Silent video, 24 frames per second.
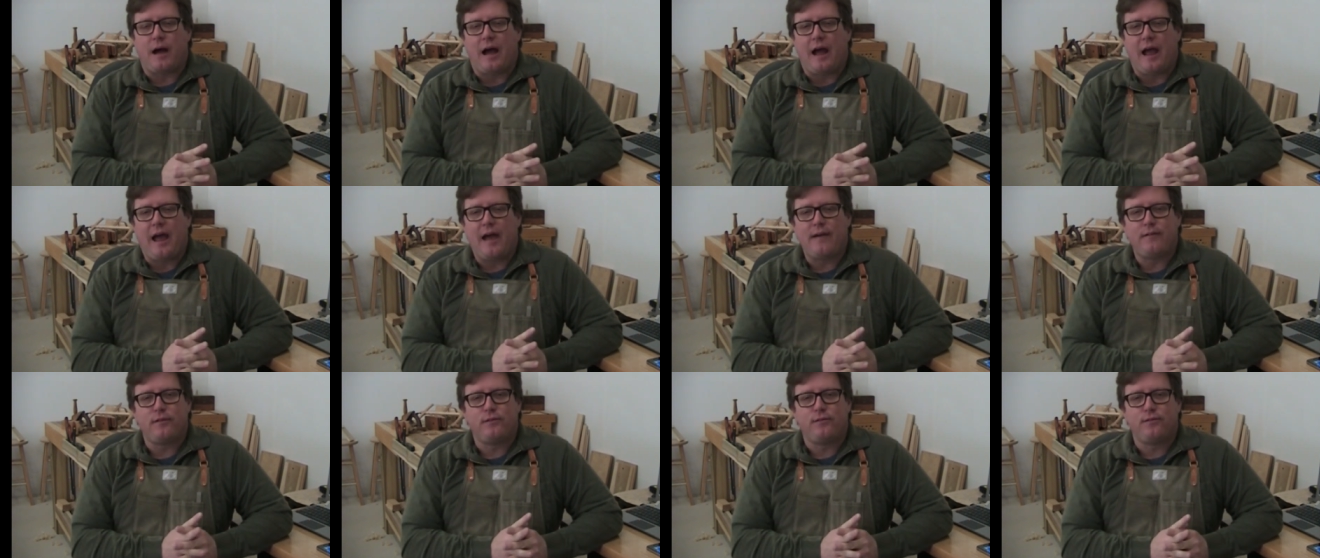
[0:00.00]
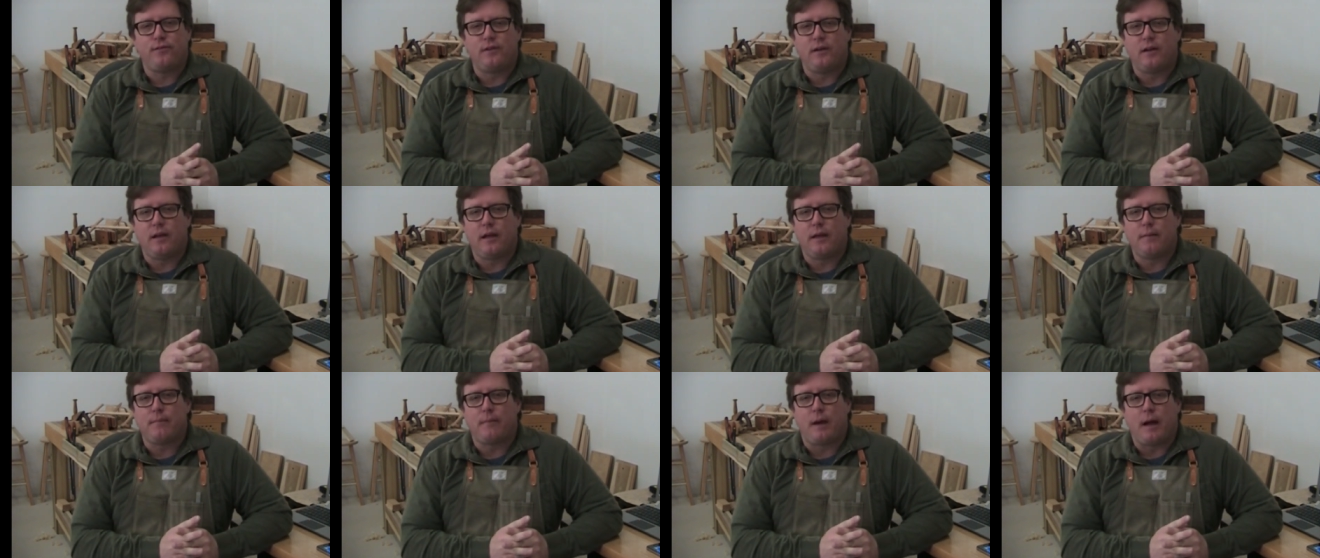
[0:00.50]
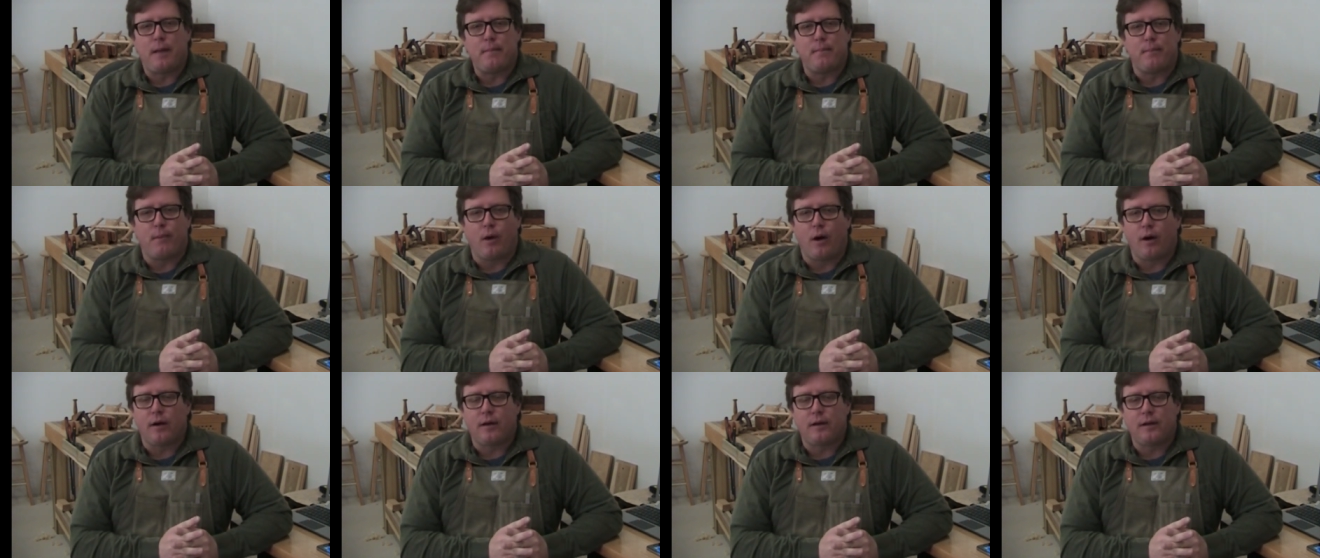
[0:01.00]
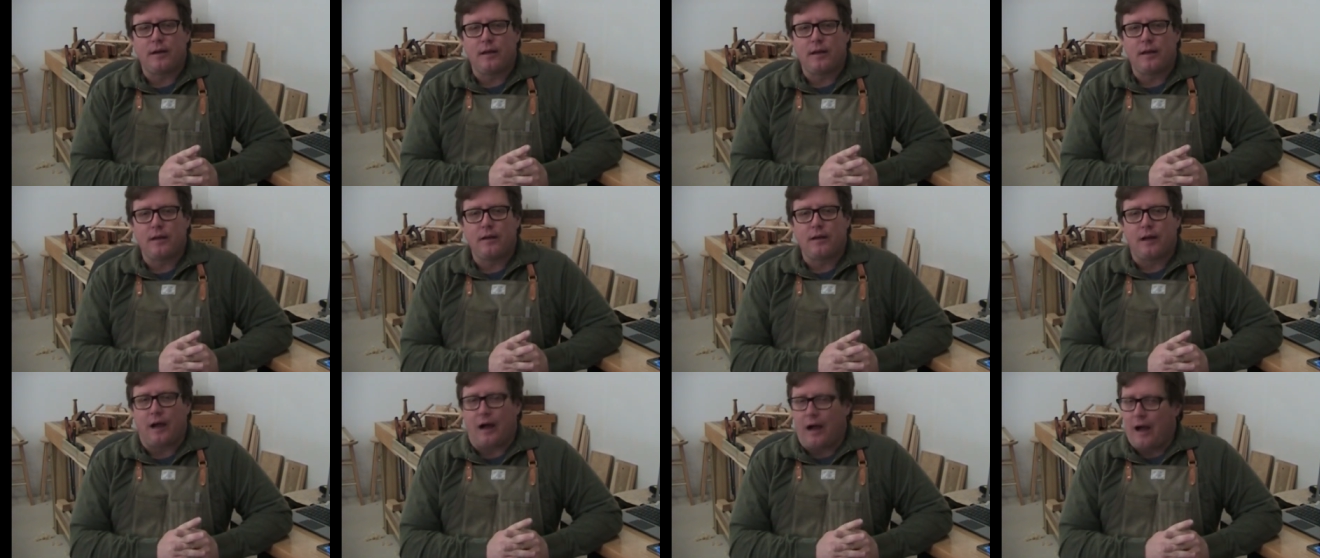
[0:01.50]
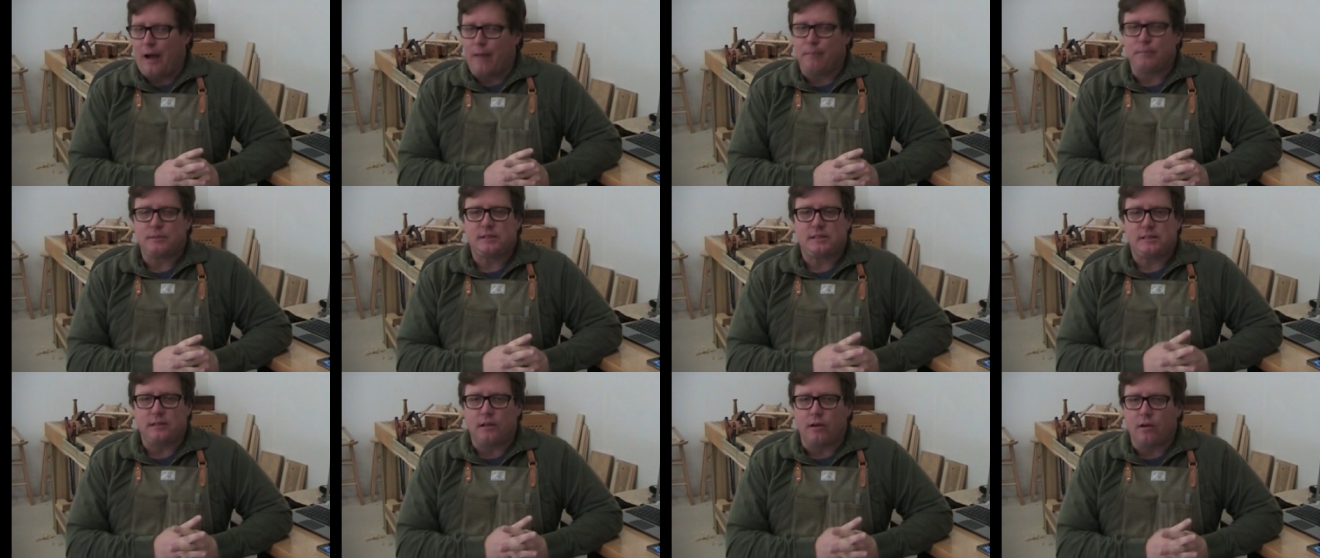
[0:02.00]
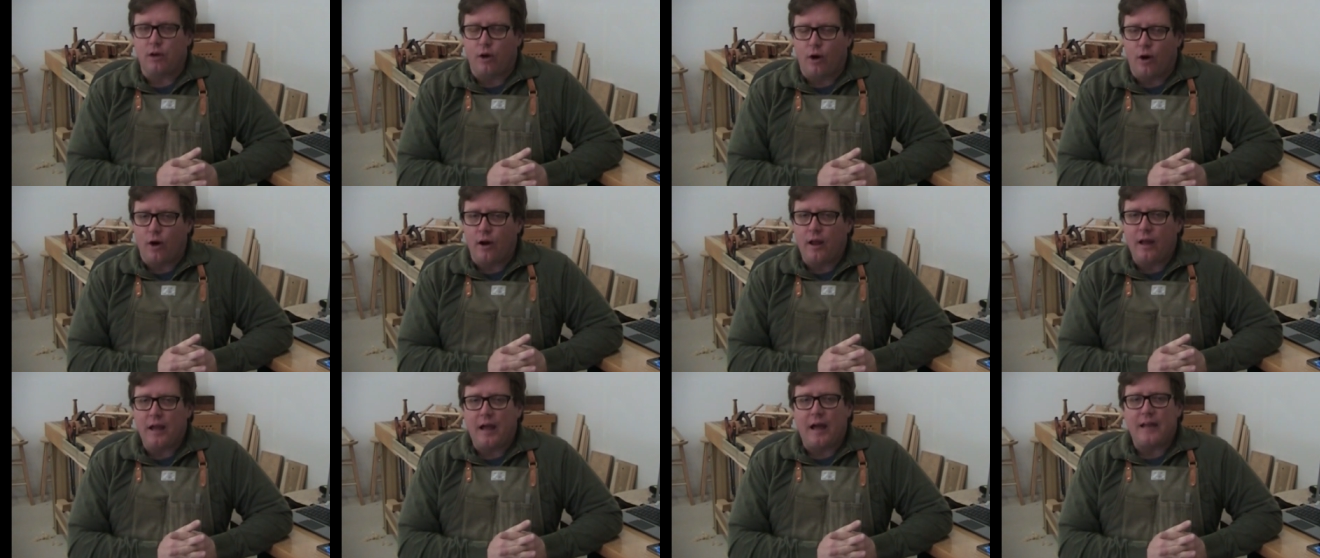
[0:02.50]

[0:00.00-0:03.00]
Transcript: I have a feeling my marketing, I'm still learning.